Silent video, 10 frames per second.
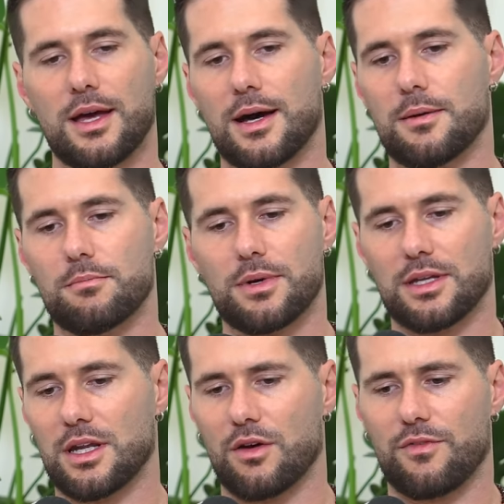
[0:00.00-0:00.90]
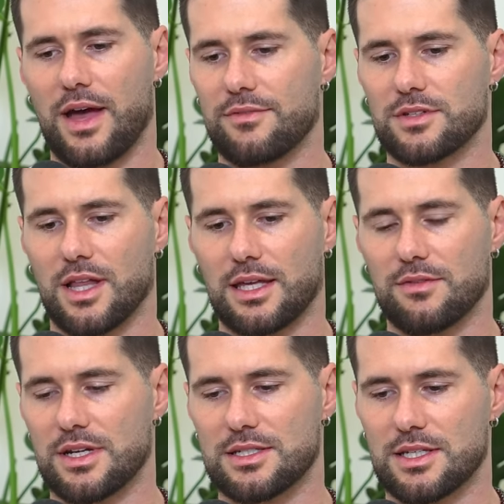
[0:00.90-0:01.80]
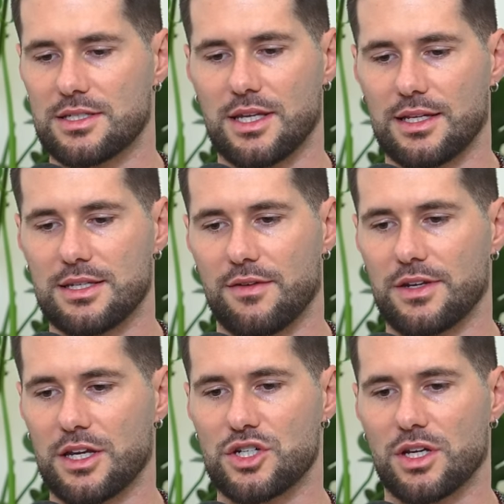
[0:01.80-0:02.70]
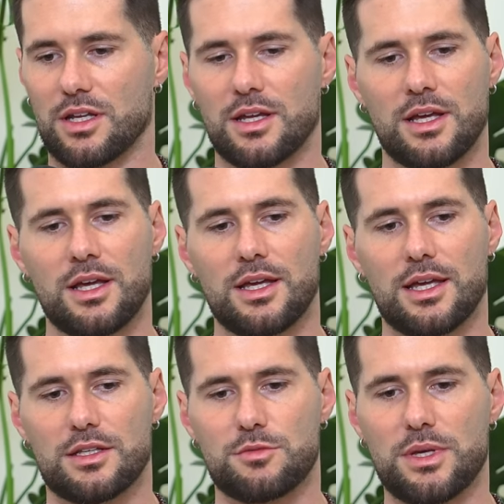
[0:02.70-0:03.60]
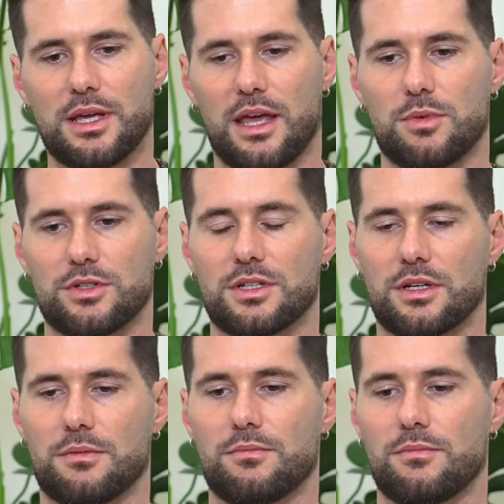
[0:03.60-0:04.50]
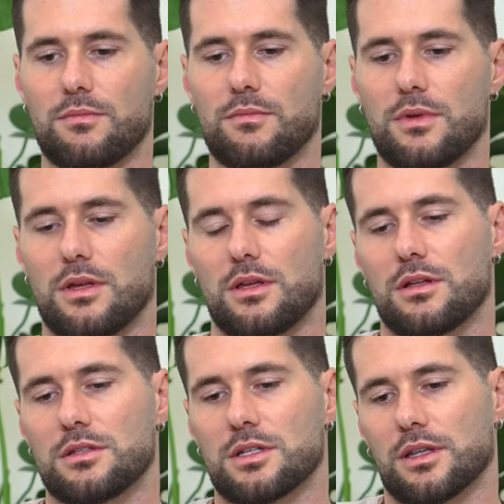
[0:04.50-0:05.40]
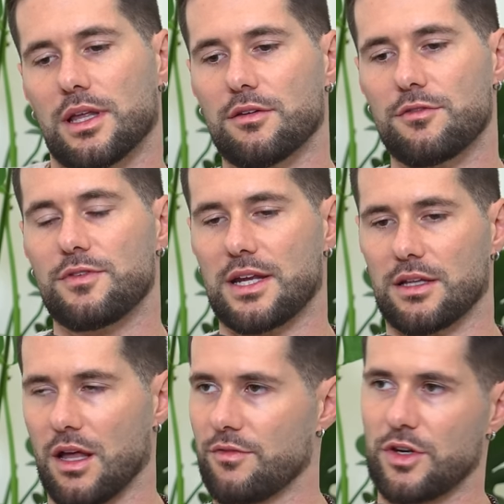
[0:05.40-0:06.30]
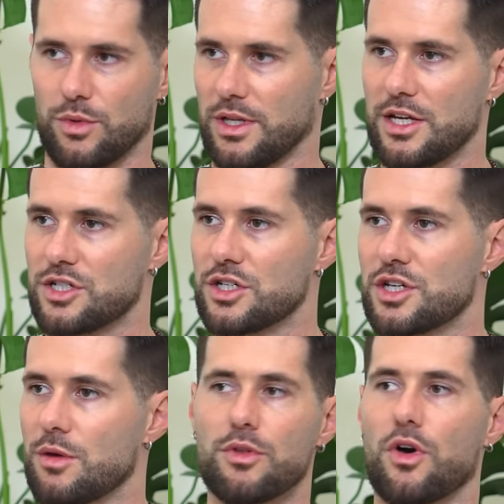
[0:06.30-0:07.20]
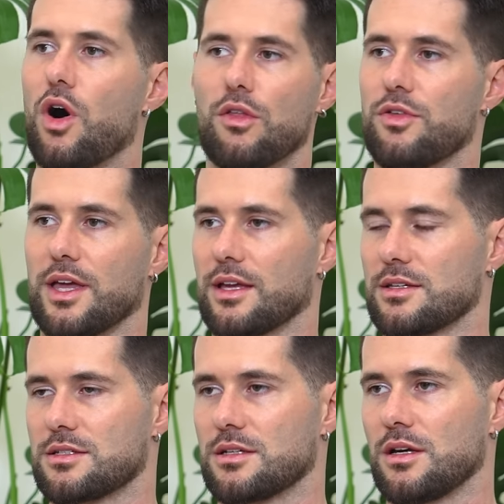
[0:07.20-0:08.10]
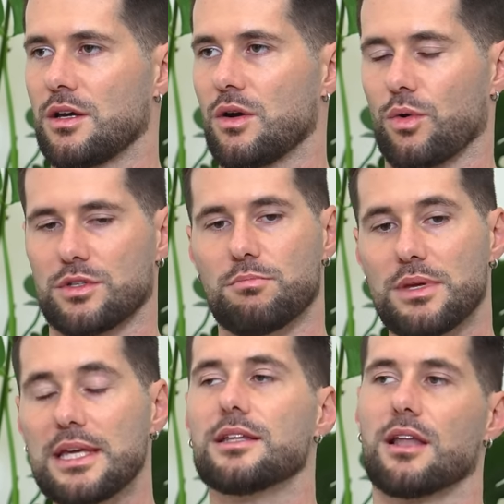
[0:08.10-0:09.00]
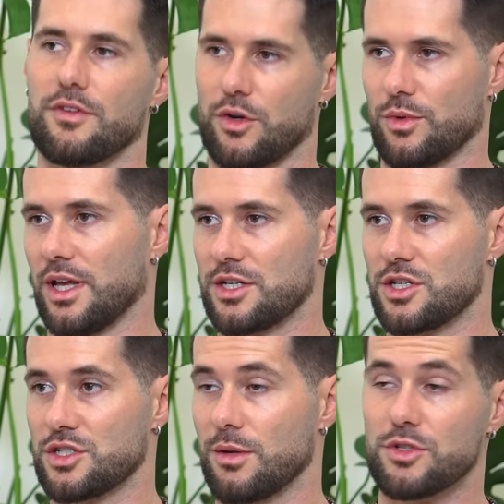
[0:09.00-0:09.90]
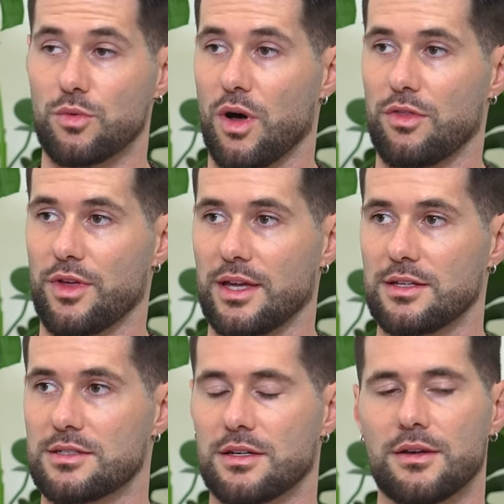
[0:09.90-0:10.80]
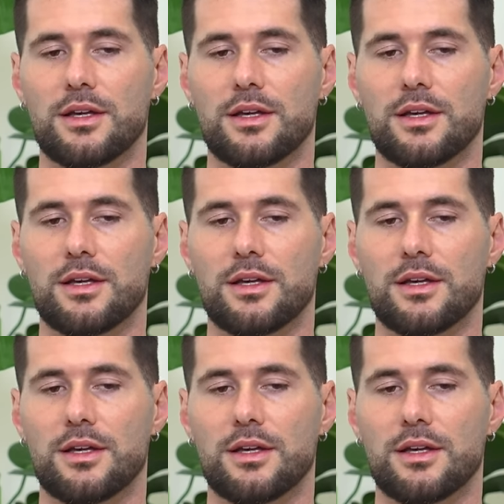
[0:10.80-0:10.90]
Um, but you know, if I have to like give it a succinct definition, it's being able to to live in a loving relationship with all things, or to be in loving relationship to all things.